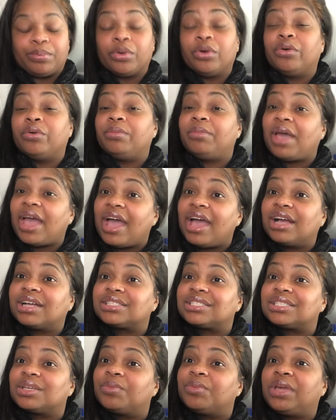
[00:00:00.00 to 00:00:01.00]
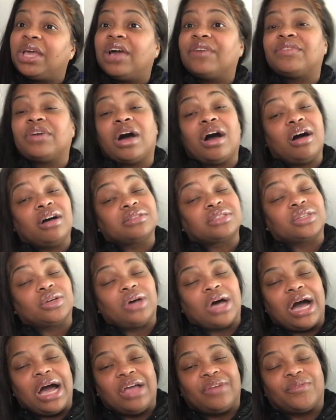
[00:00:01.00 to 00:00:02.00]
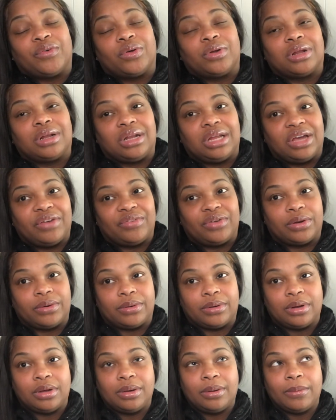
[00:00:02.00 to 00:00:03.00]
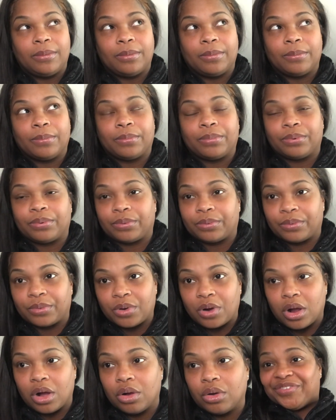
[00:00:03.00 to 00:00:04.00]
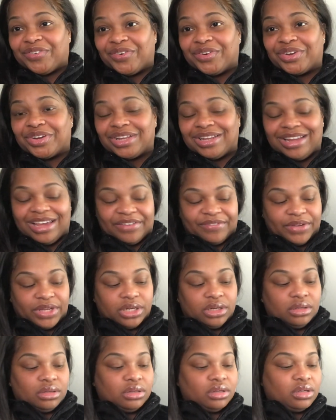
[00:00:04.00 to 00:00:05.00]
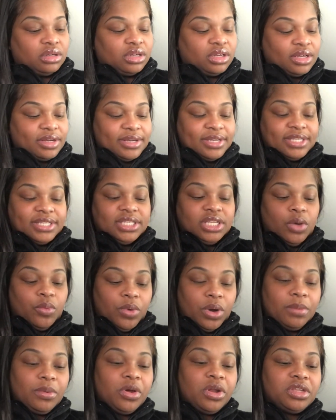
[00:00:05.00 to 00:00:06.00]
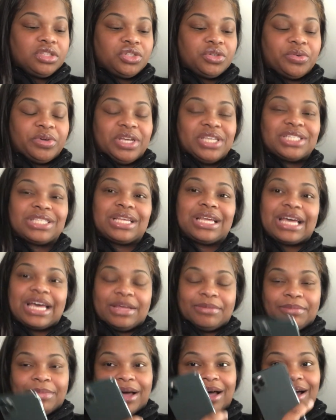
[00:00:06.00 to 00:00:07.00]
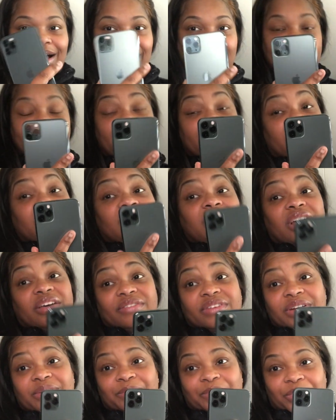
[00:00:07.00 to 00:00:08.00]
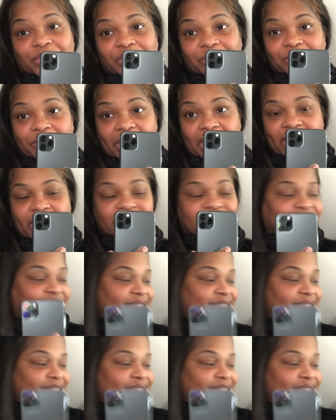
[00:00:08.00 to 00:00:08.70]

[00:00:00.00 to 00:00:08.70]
Pro Max, and we have the also iPhone 11 Pro 11. So what I'm going to do is I got my iPhone 11 Pro Max